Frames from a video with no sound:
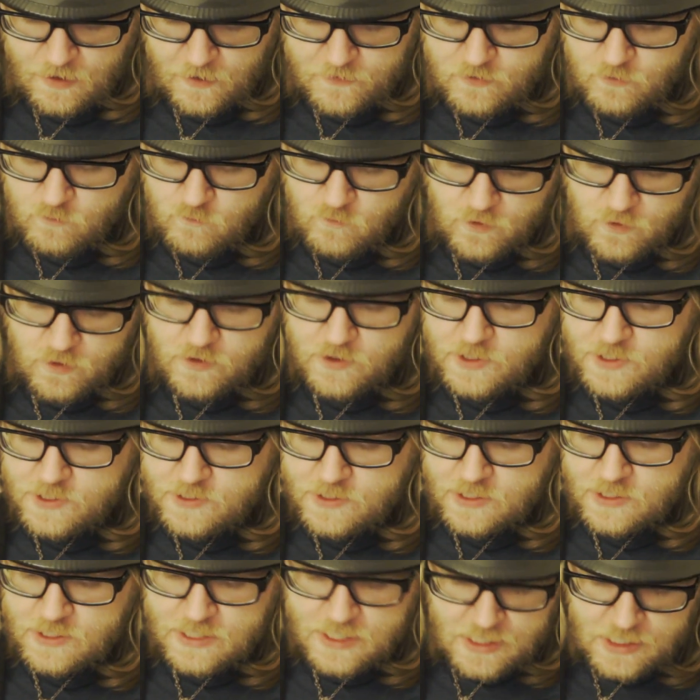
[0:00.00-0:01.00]
at the
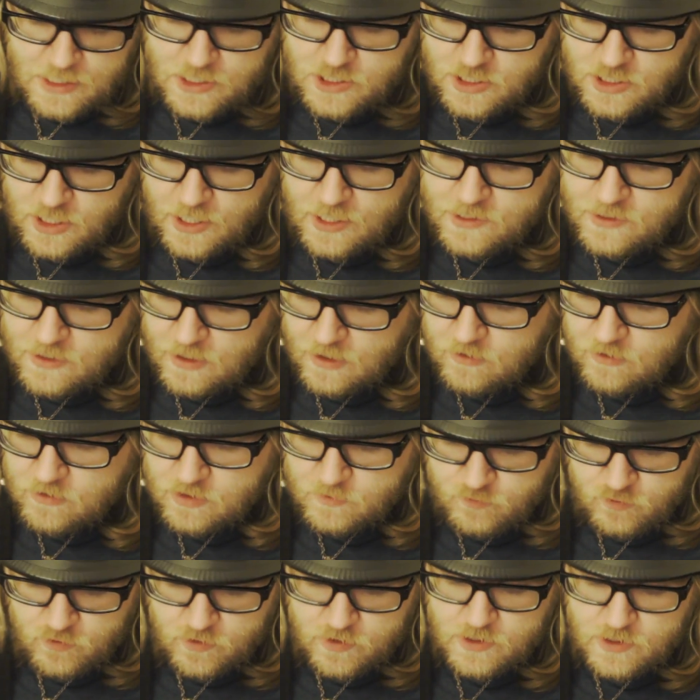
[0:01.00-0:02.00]
words that TJ
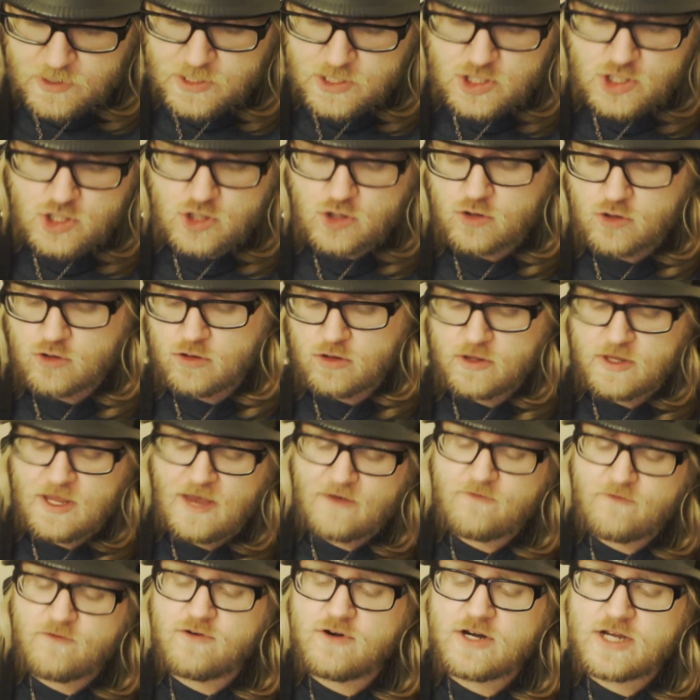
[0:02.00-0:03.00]
dared to put in his journal.
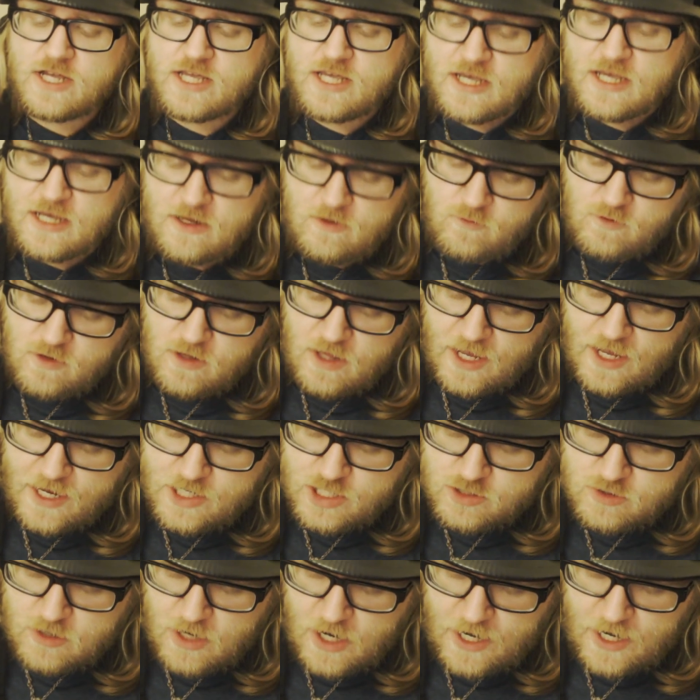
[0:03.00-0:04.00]
Never again will I
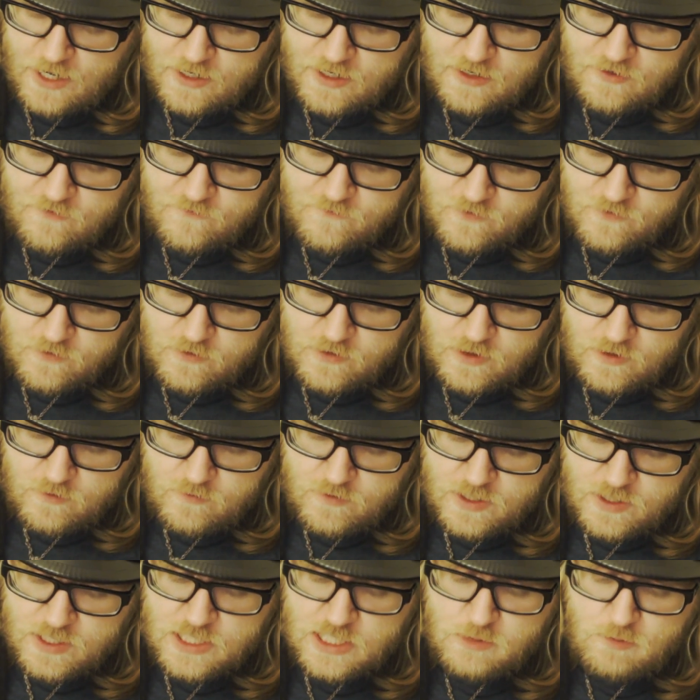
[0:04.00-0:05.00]
try to convert
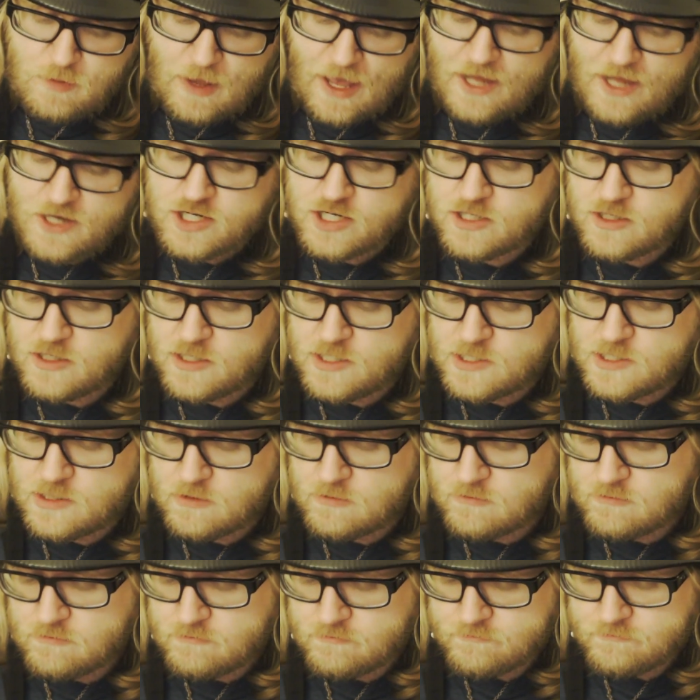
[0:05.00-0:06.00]
you to
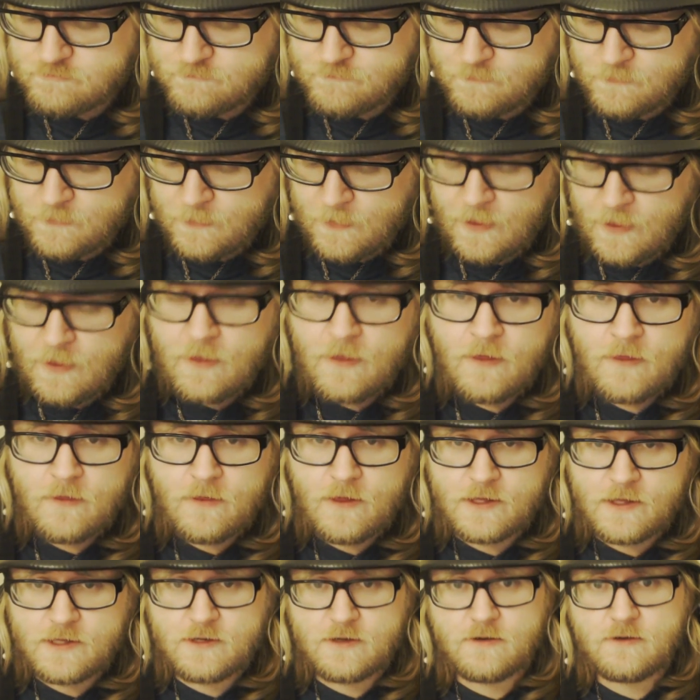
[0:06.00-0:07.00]
spatulism.
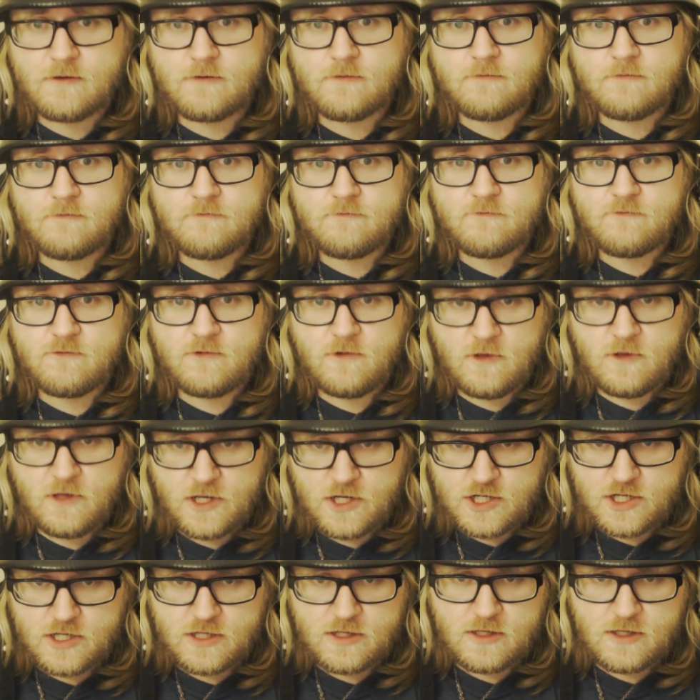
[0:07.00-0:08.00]
That's a
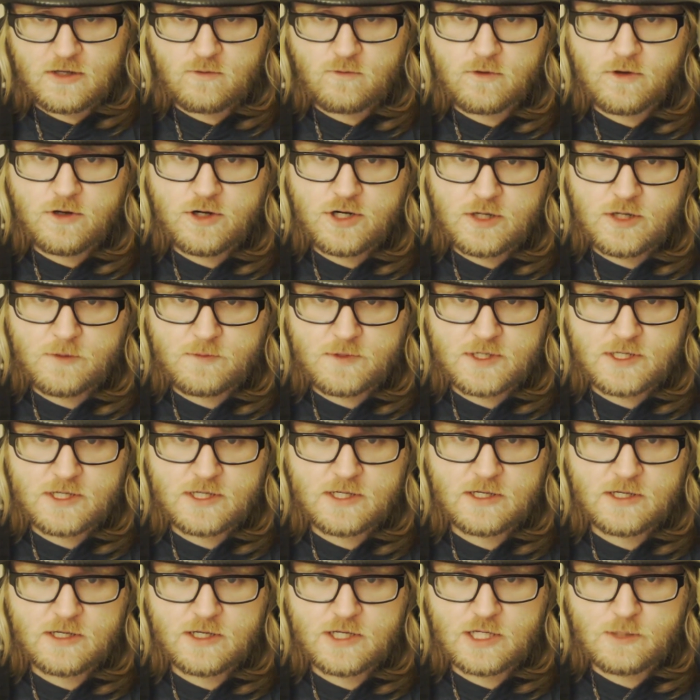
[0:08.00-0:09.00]
religion that
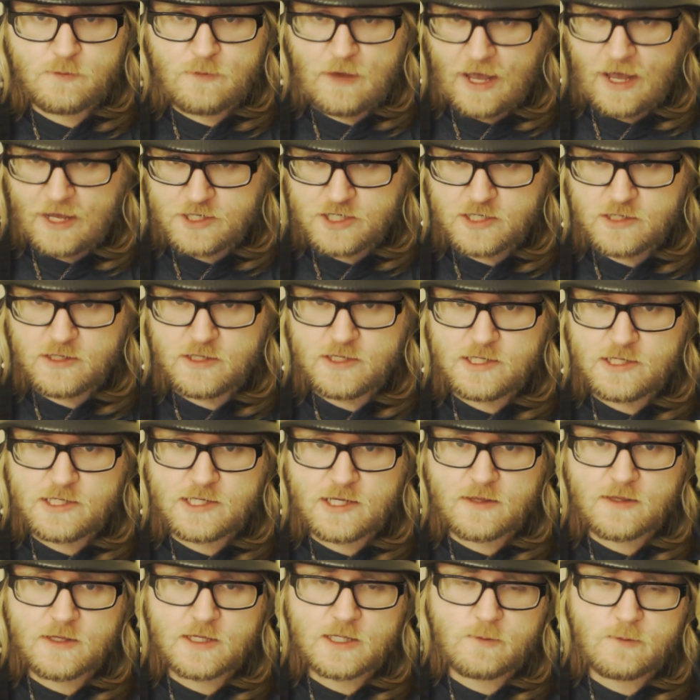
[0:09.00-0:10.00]
worships
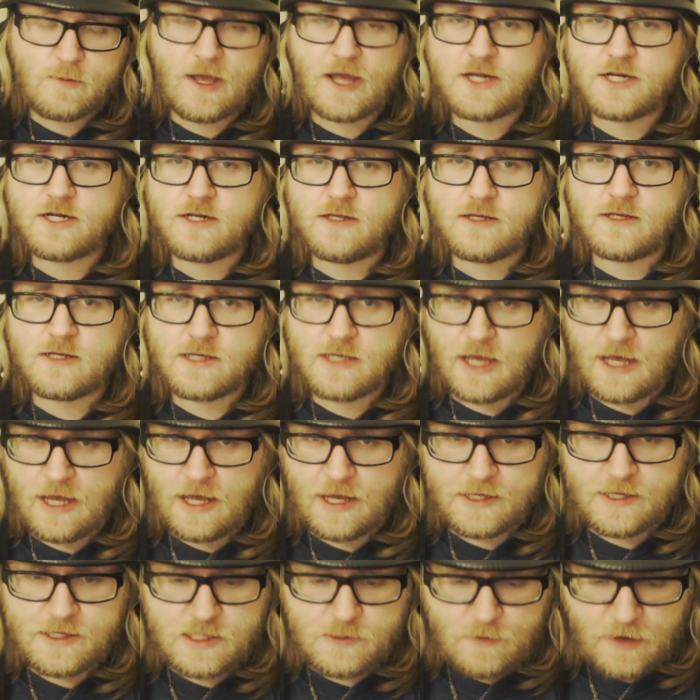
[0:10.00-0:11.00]
spatulas and the spatula
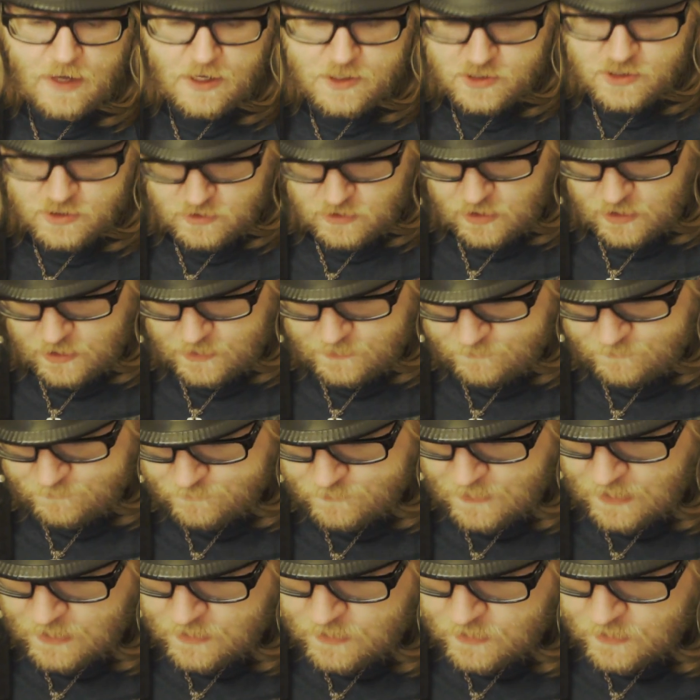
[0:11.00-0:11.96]
god, Spatulon.